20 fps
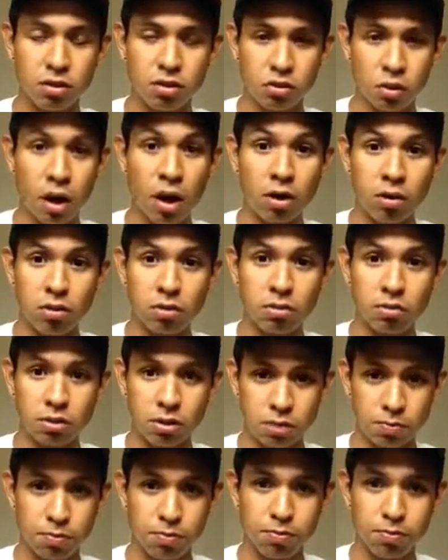throttle,
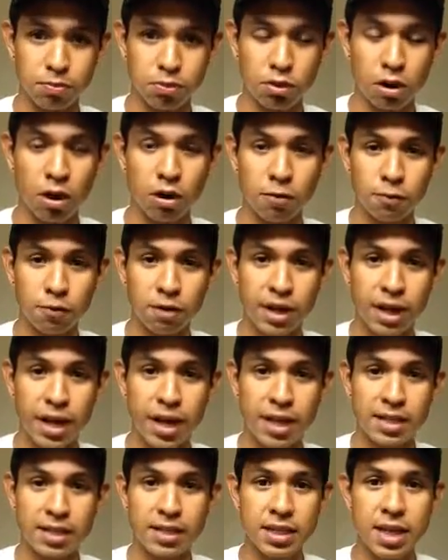your throttle for
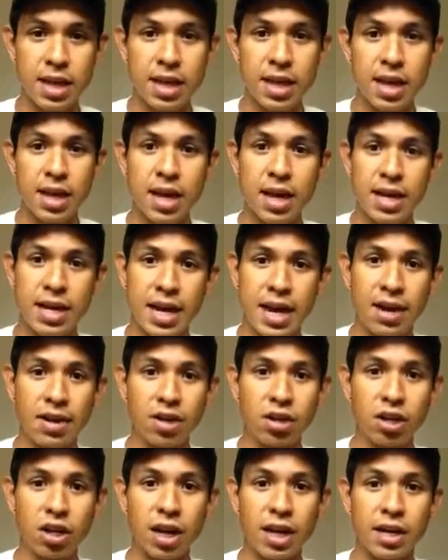gas, and now
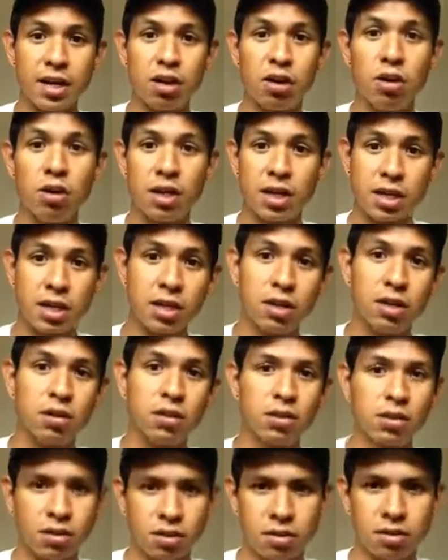you're like, oh, I need to go,